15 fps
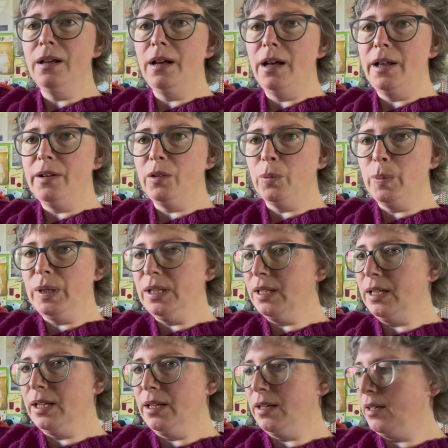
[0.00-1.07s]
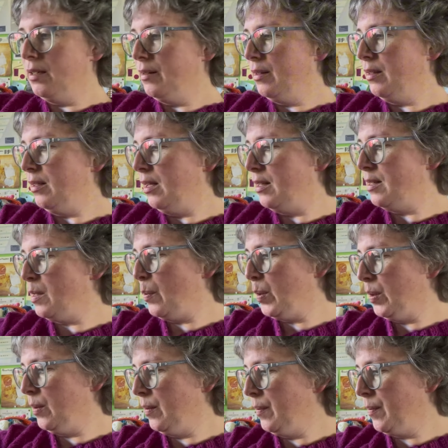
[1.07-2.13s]
and it'll be like a
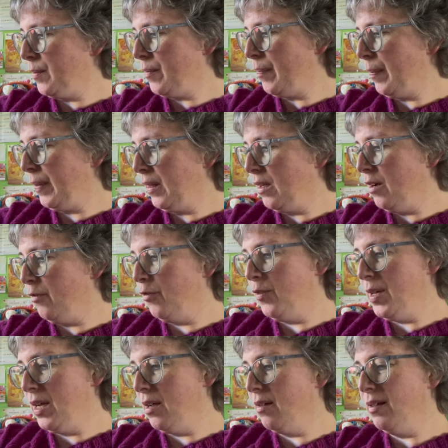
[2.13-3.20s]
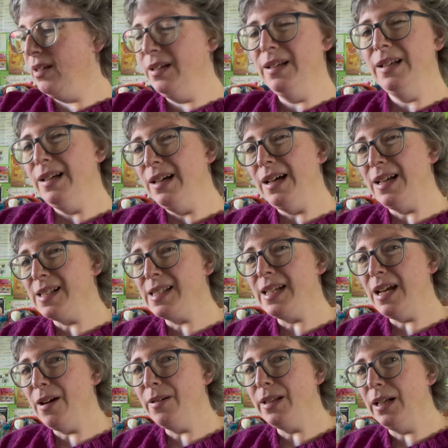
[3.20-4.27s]
double cuff thing. I'll see
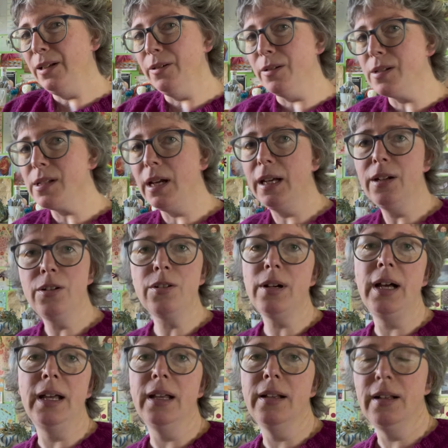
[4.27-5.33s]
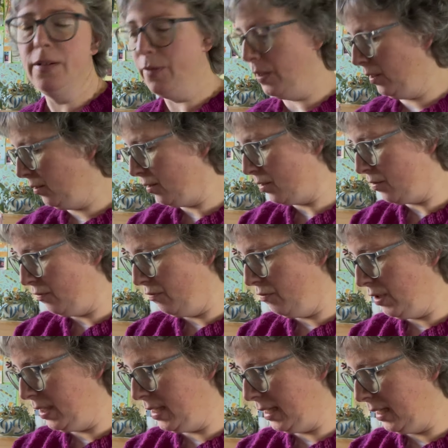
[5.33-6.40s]
how that looks. I can try it, and if it looks
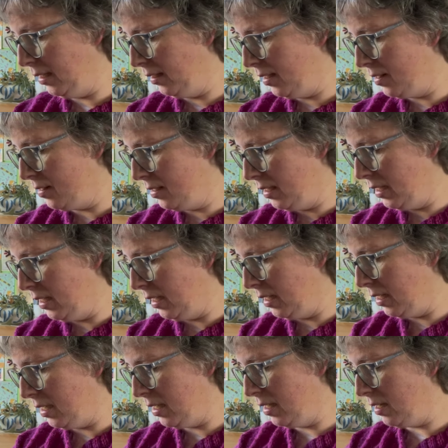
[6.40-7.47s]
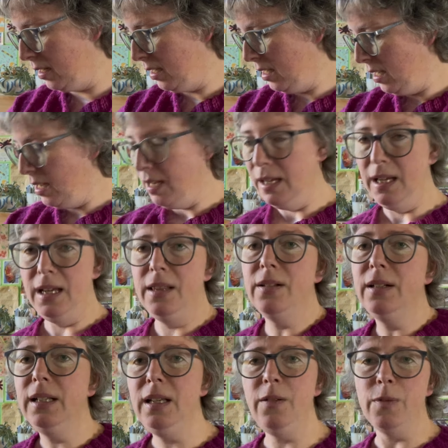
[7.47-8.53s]
ridiculous I can either
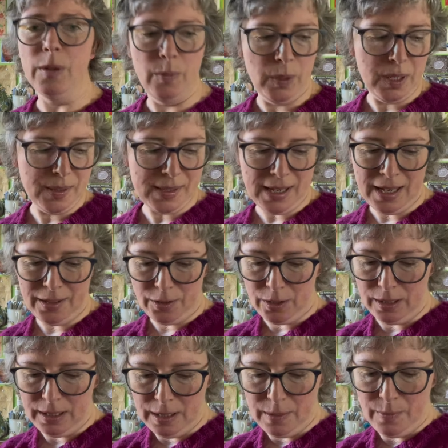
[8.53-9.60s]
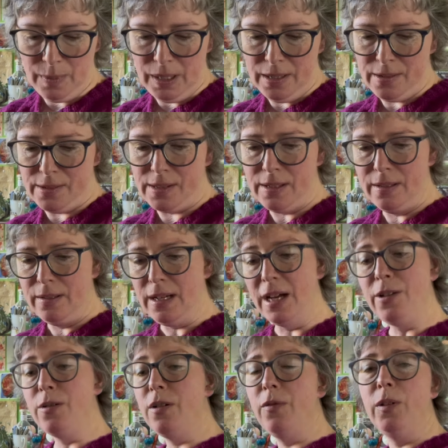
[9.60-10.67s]
leave it, because actually it means I
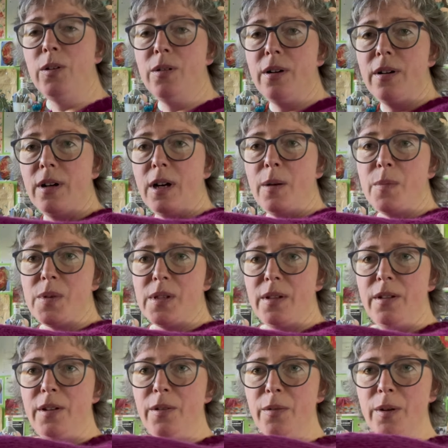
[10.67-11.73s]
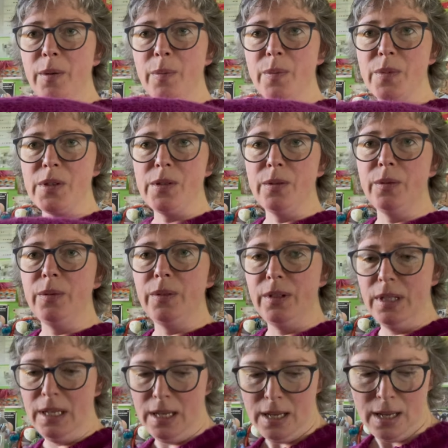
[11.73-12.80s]
do have longer arms than the norm, so
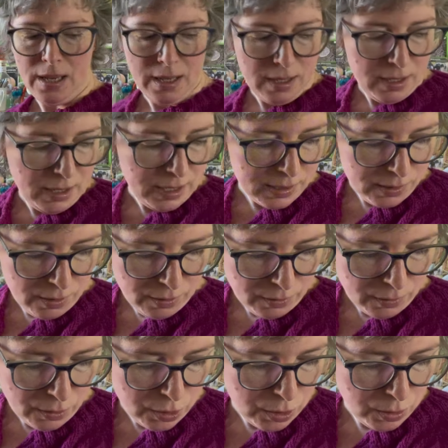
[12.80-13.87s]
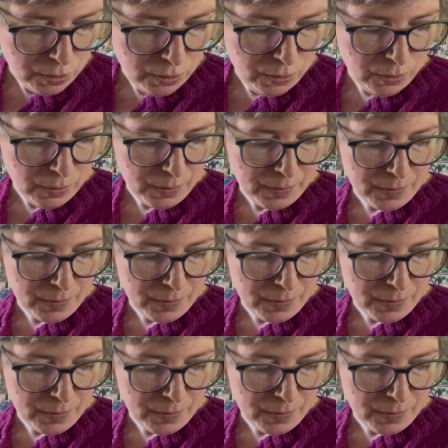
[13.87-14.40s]
it's not too,